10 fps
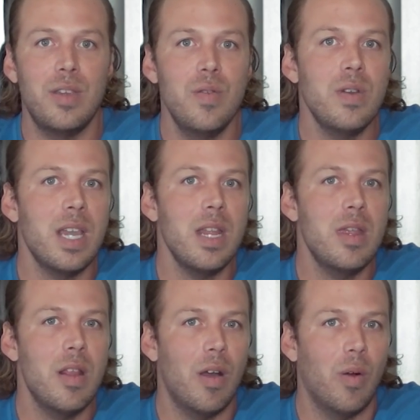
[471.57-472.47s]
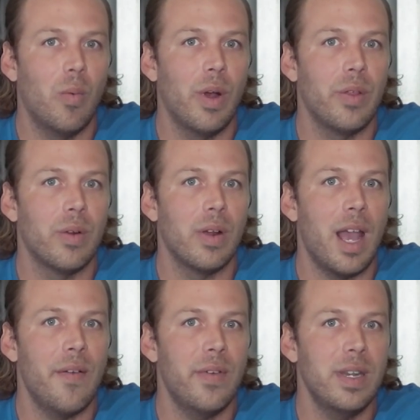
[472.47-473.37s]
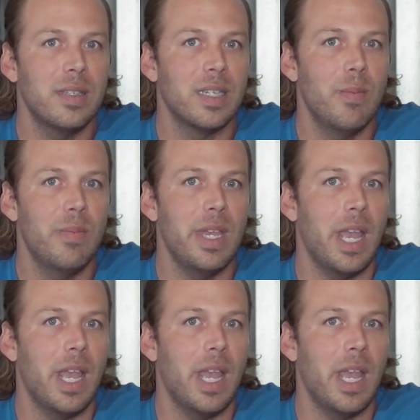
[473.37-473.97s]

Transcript: you can know whether evidence can be